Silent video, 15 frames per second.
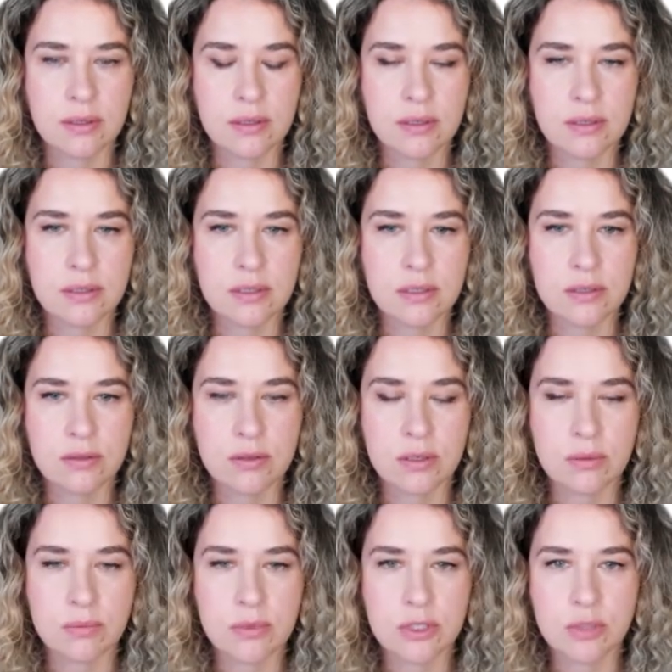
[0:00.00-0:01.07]
This is
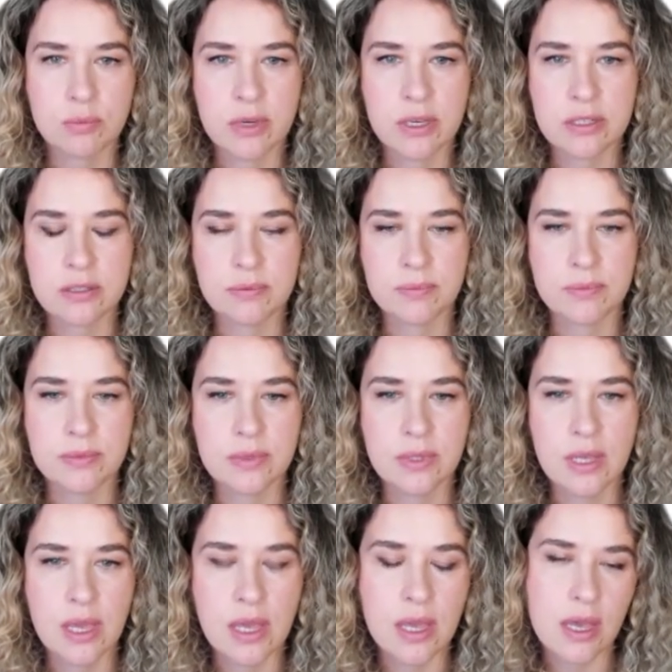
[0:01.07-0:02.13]
looking much better.
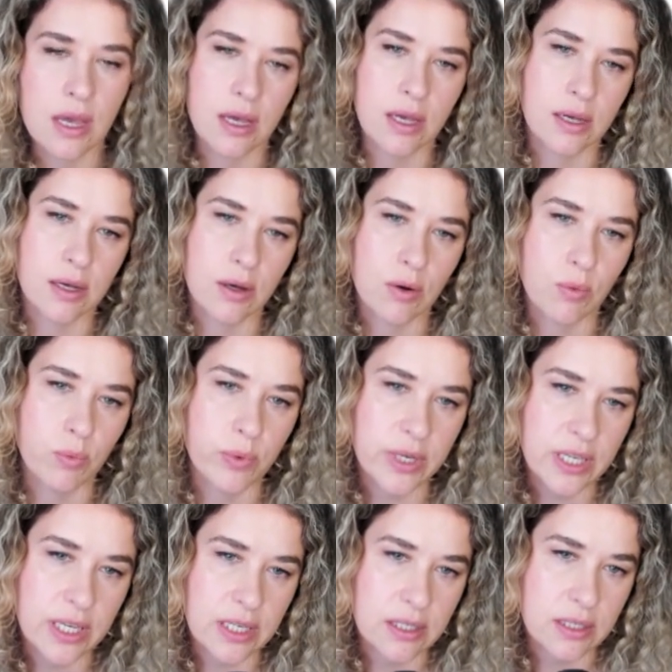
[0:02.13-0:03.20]

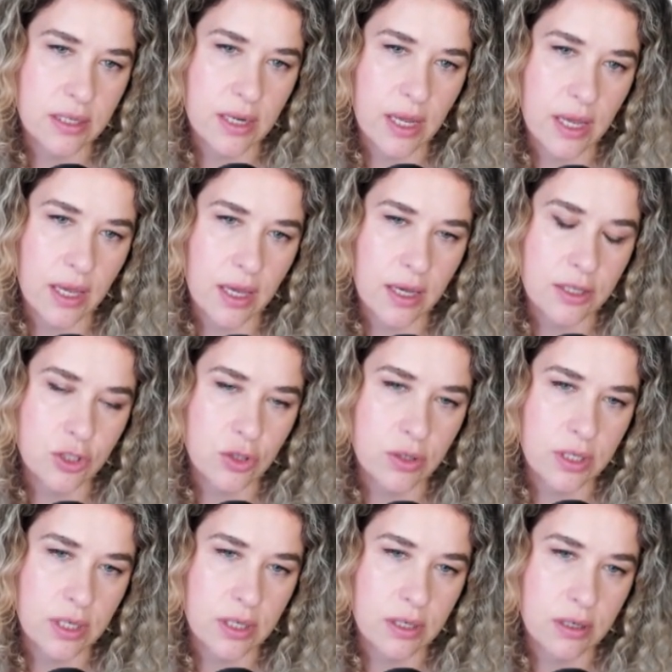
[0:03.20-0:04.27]
We can
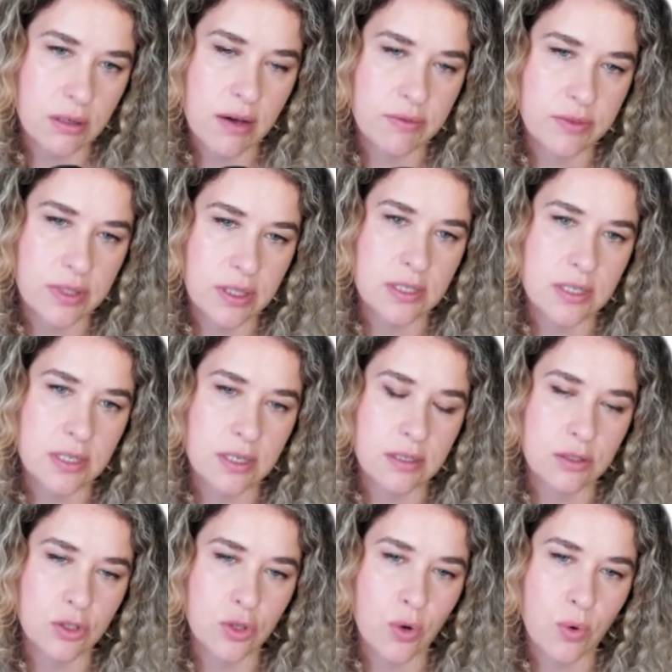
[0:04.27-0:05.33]
actually have
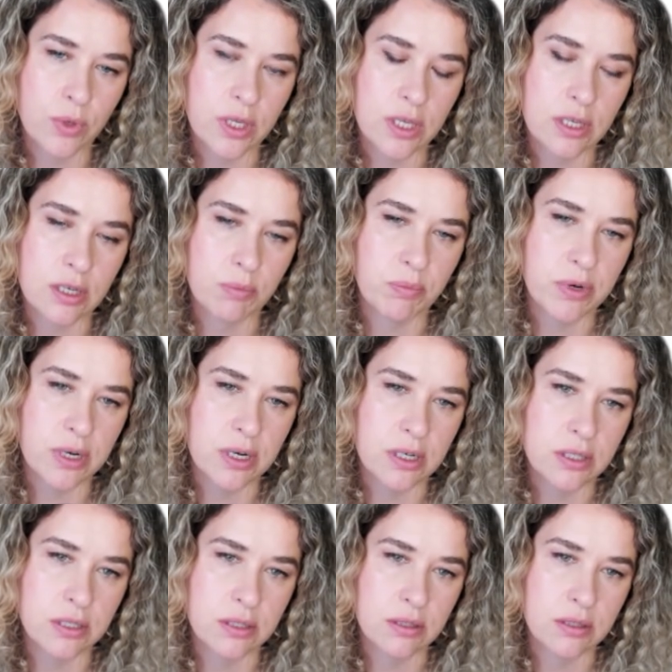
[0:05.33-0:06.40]
this toe kick
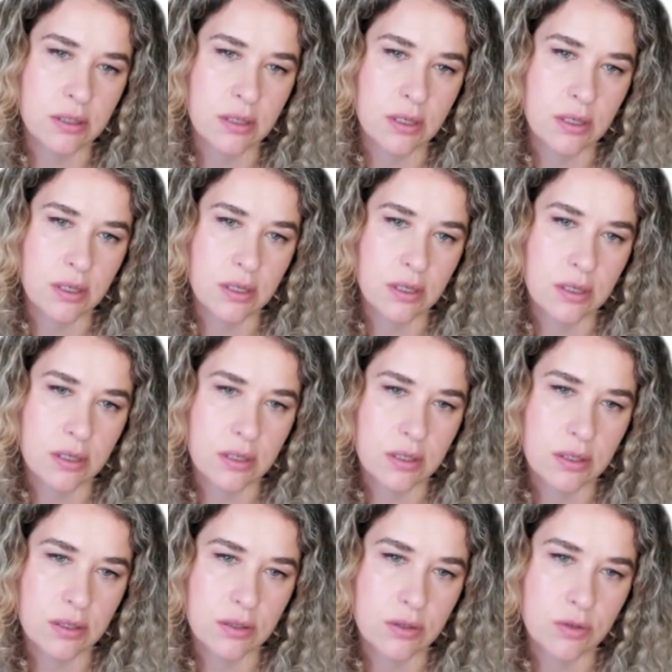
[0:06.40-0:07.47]
part
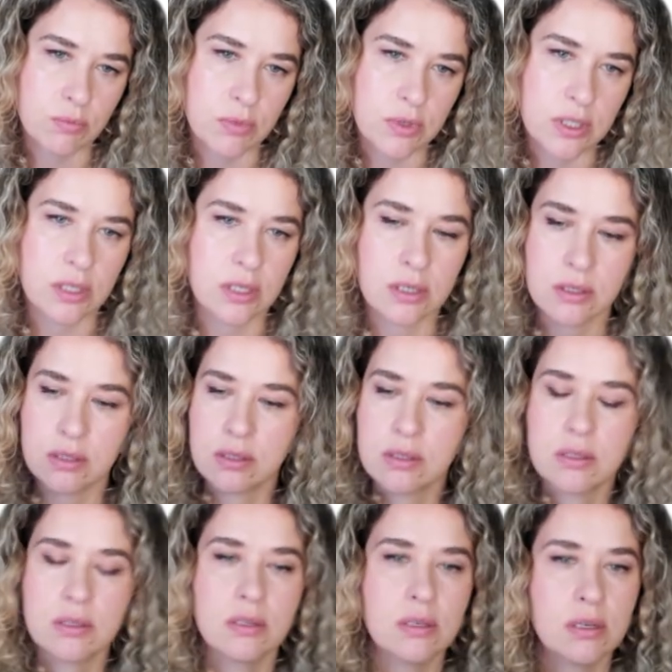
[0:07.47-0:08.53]
to be
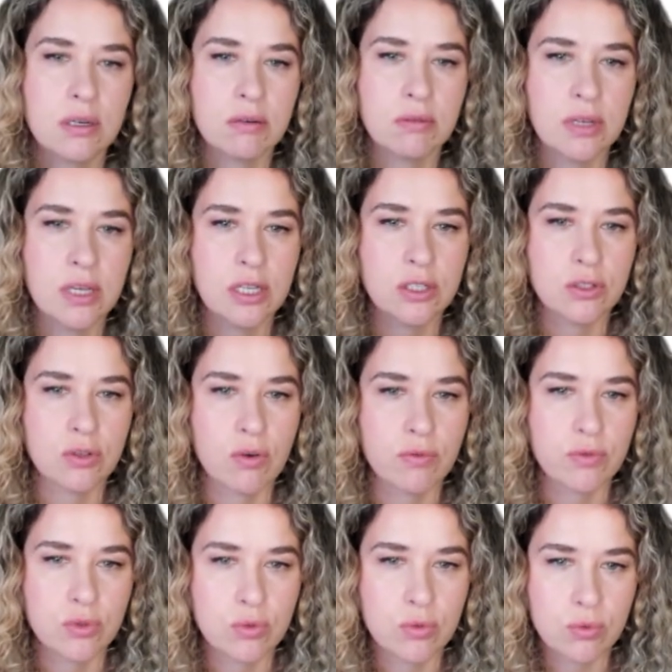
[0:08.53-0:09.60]
created
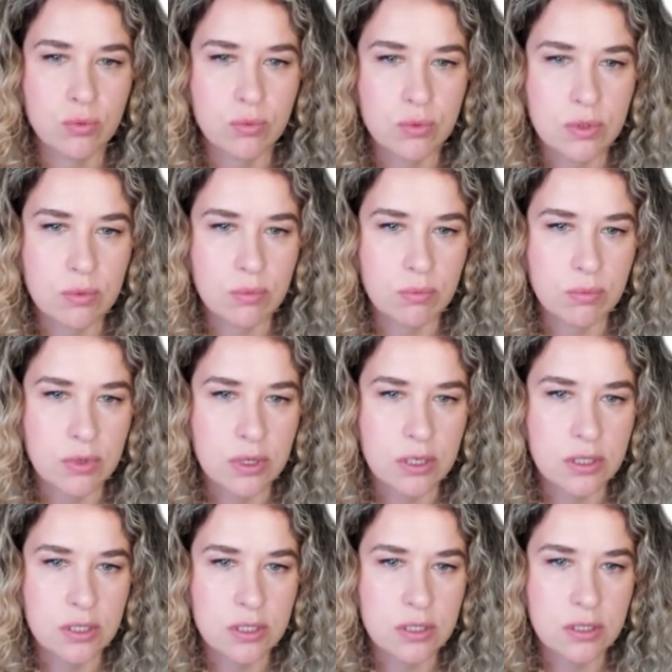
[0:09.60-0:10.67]
of two
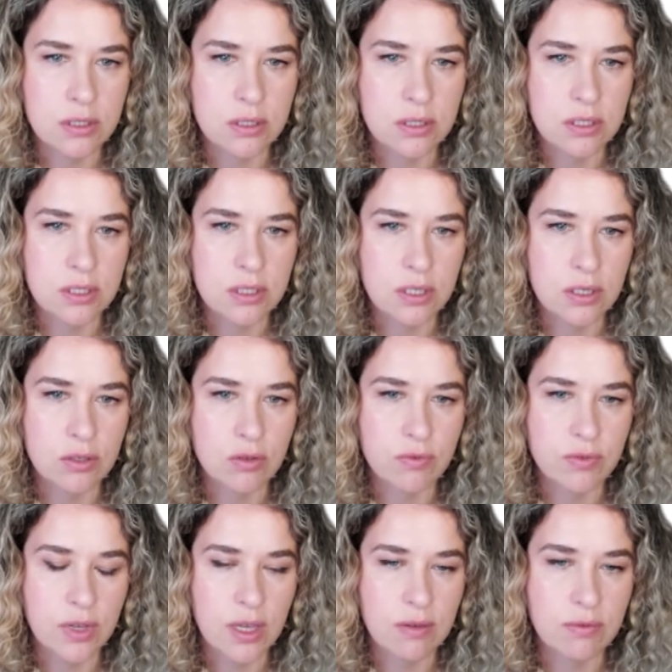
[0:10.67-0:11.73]
parts. Instead
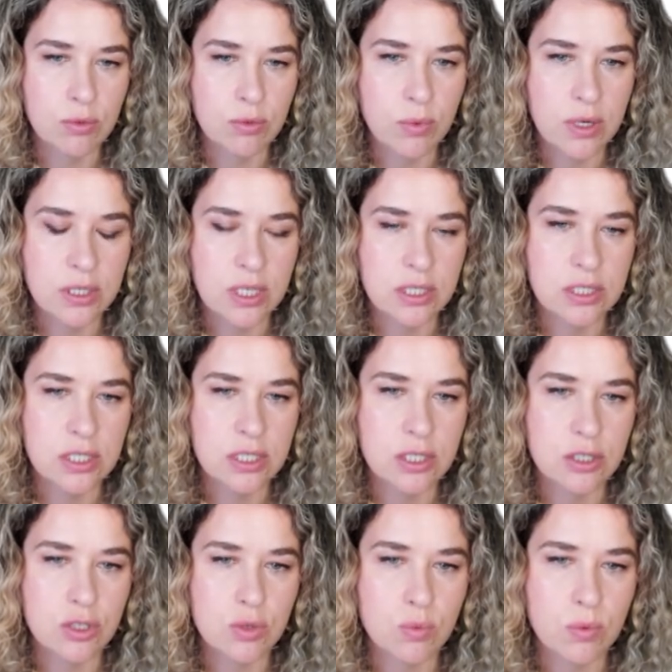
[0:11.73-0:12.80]
of having one
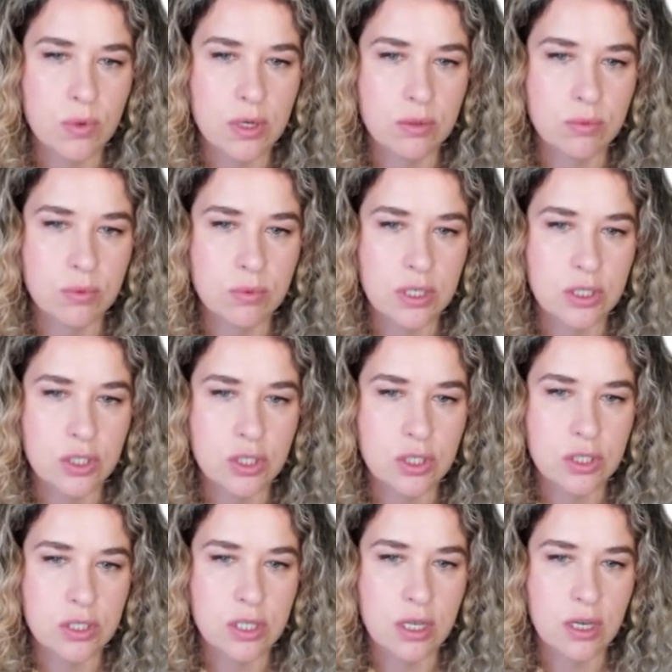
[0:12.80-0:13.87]
continuous one, we can
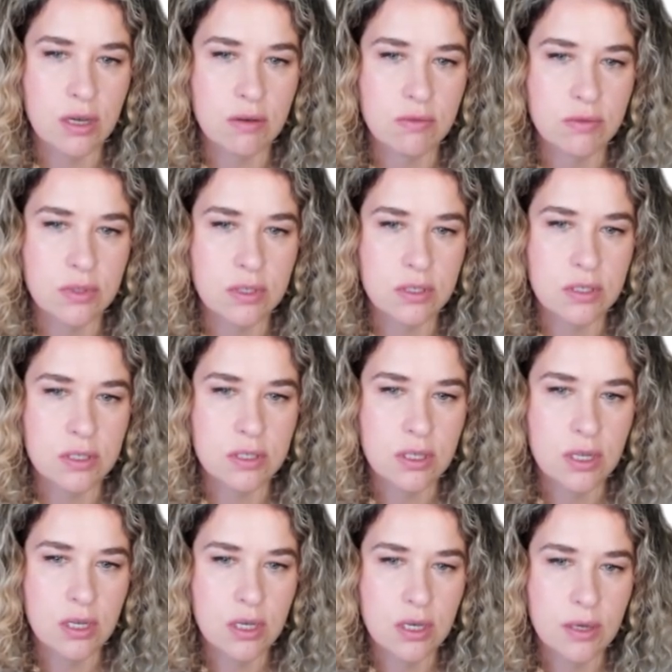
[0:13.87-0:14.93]
just have these